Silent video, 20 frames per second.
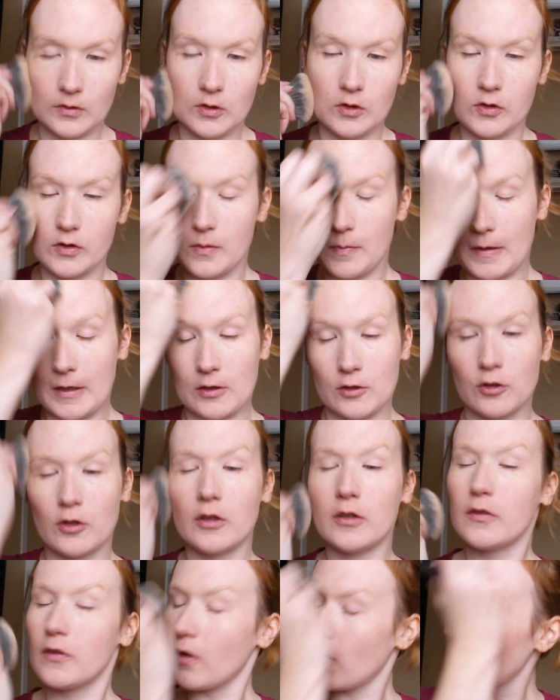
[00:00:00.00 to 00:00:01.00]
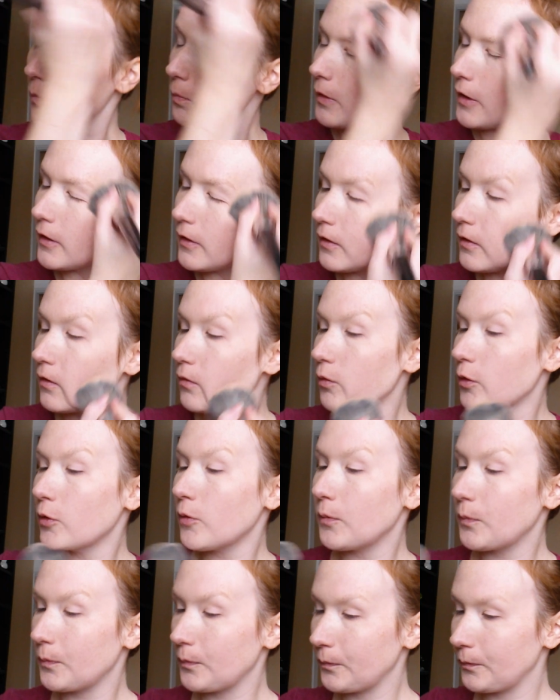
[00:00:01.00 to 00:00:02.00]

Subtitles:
Just to make sure it's all blended through.